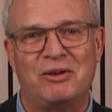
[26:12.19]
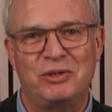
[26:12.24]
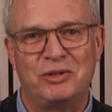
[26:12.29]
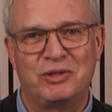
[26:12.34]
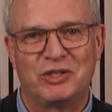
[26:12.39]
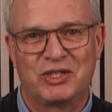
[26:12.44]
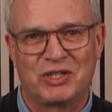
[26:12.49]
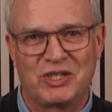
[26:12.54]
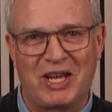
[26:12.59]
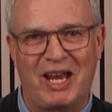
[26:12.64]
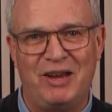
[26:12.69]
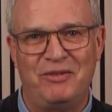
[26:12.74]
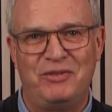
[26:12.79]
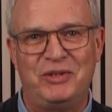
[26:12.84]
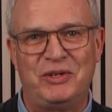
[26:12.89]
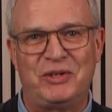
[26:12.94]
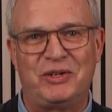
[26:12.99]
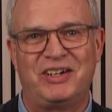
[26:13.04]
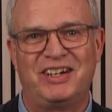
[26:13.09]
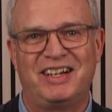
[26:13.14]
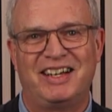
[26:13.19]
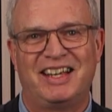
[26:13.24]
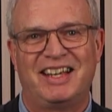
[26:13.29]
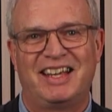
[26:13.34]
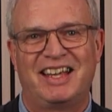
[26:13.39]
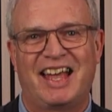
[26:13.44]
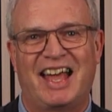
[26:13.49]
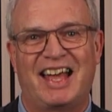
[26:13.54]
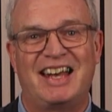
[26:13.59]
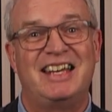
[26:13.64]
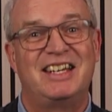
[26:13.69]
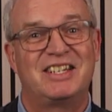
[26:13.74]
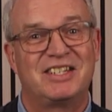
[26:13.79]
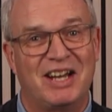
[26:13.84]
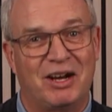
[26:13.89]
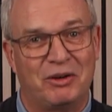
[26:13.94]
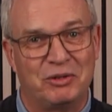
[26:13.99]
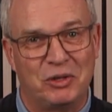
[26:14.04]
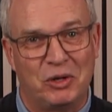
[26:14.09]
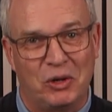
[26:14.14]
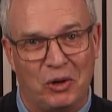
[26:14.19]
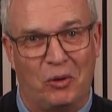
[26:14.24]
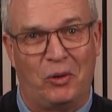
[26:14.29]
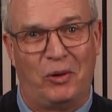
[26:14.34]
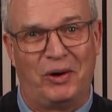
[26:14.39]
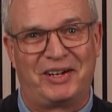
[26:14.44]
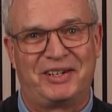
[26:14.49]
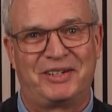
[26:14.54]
your Savior and he's now your Lord.